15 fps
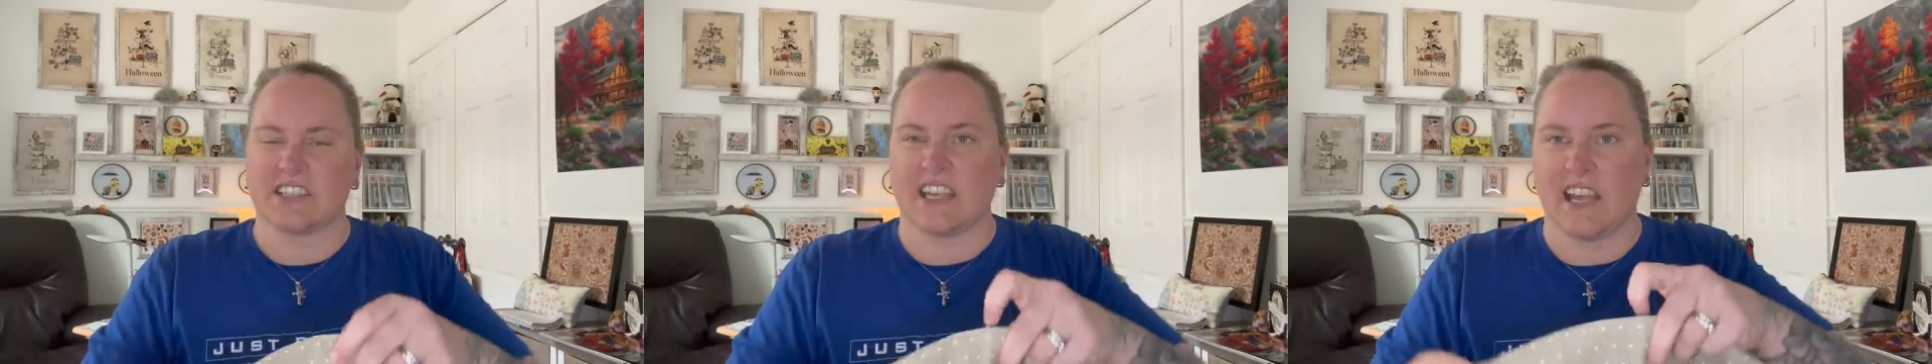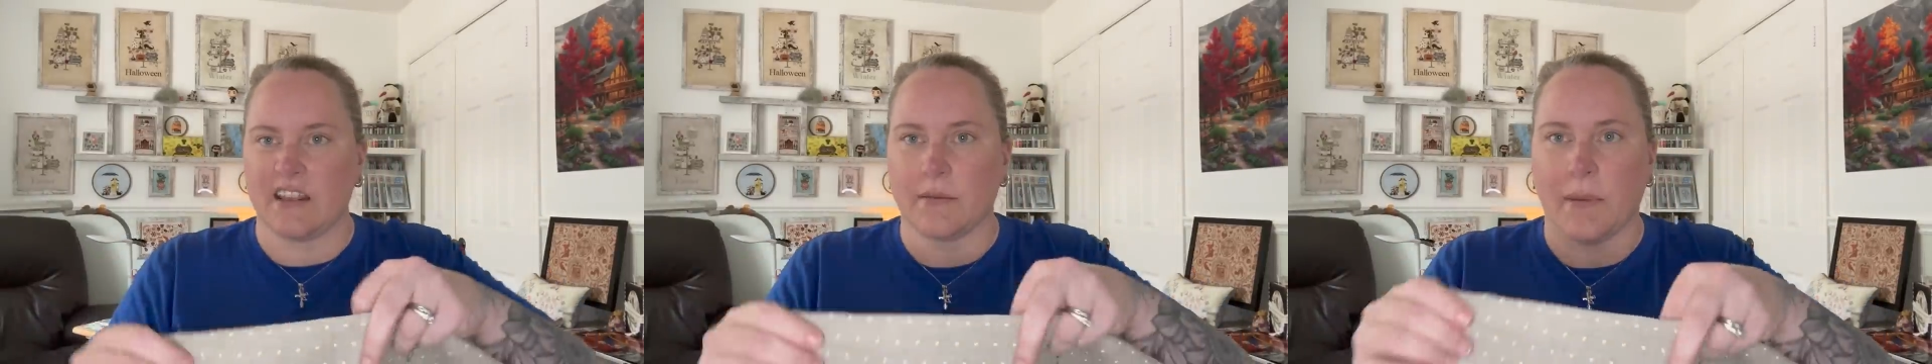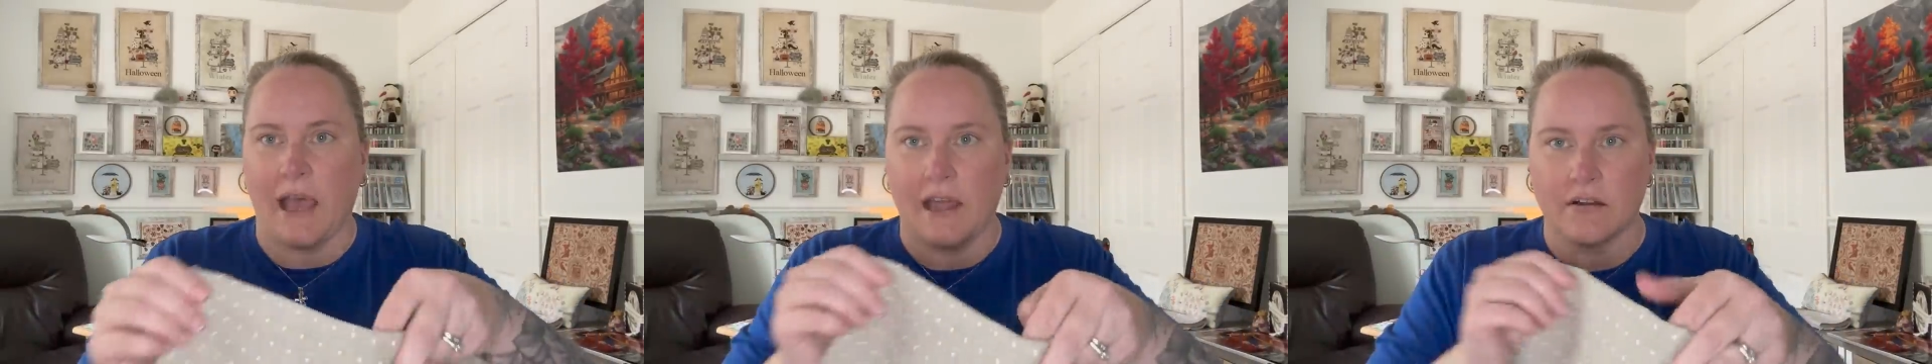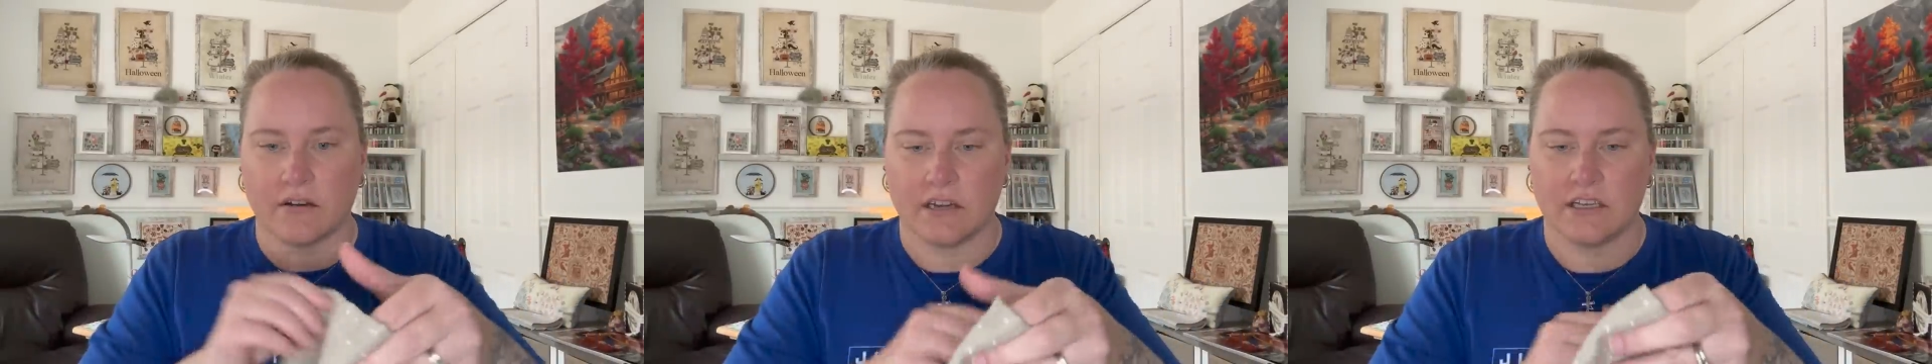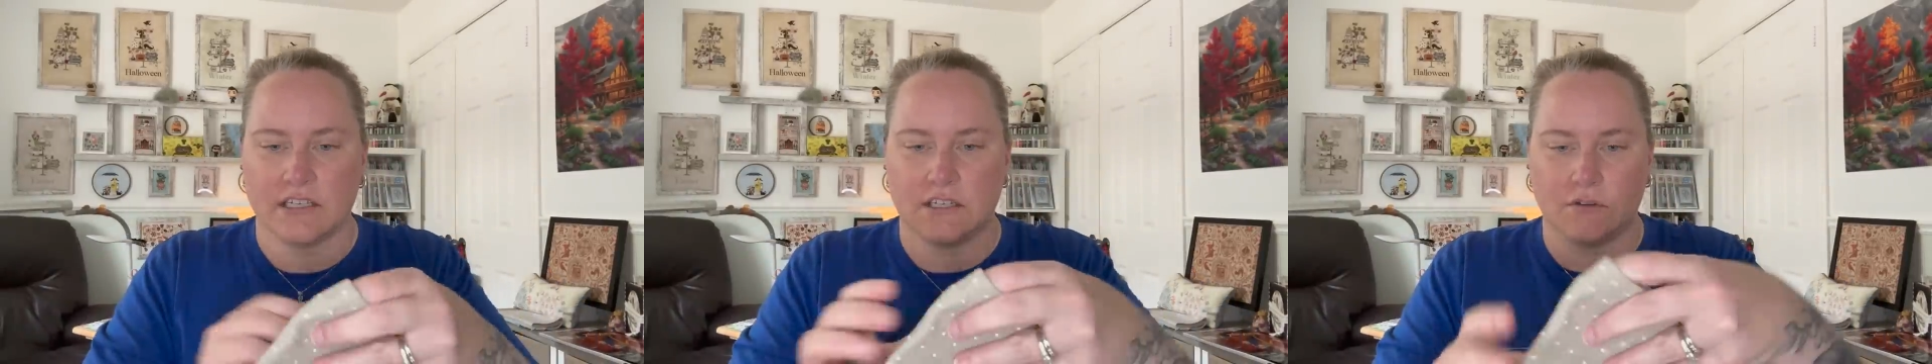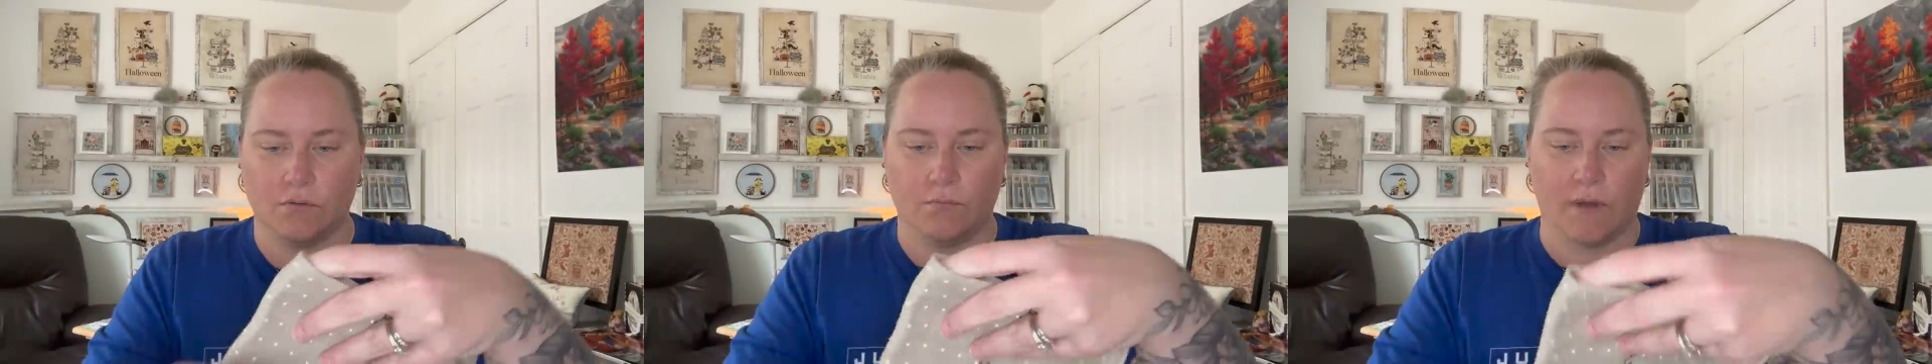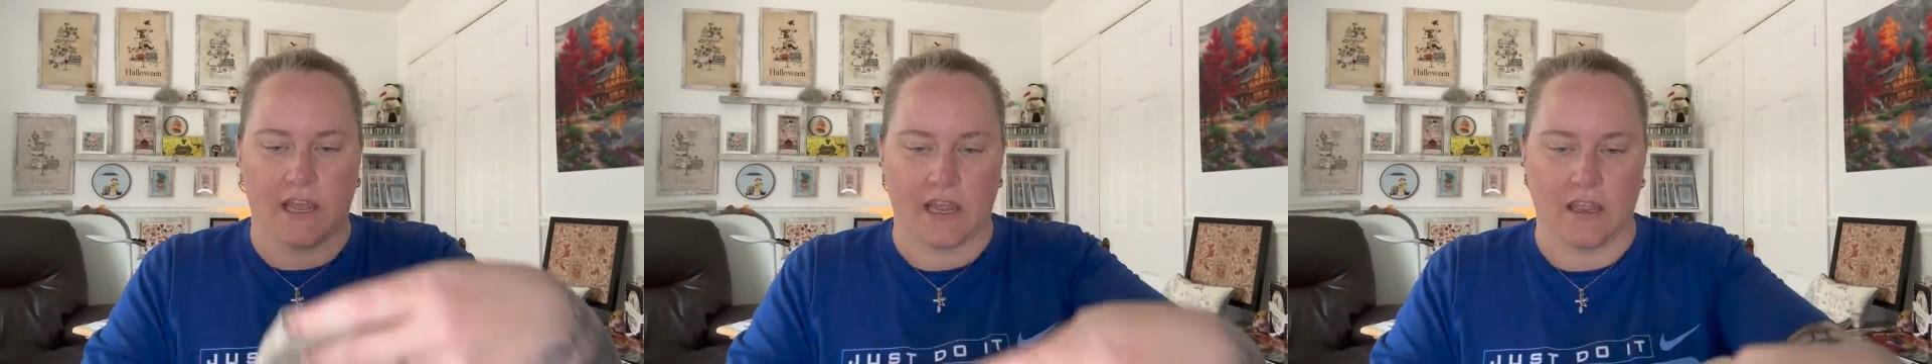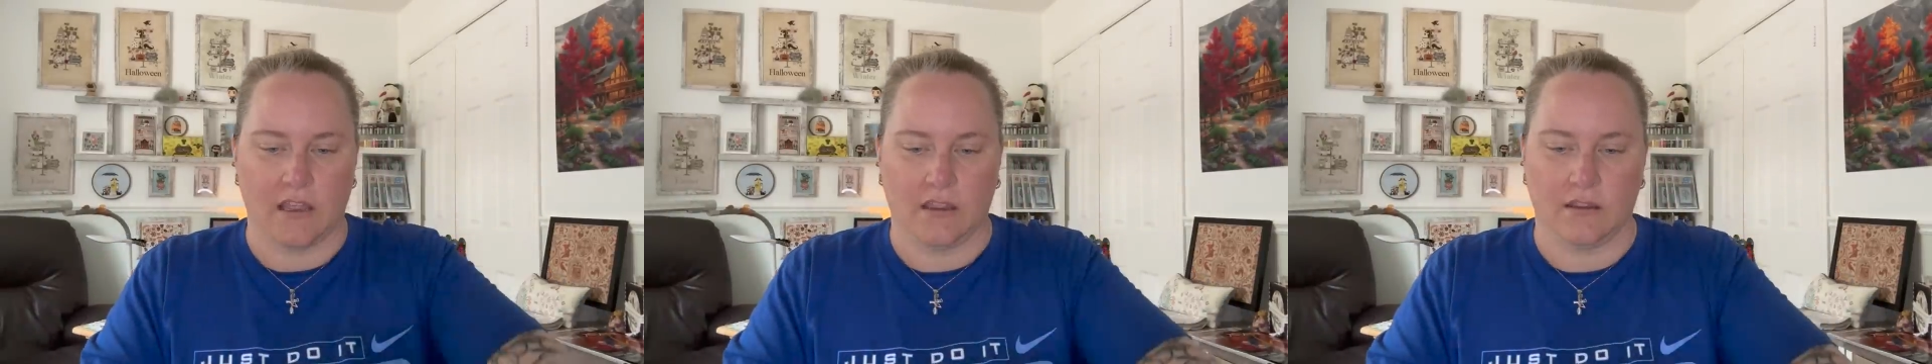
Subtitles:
scan the pattern into my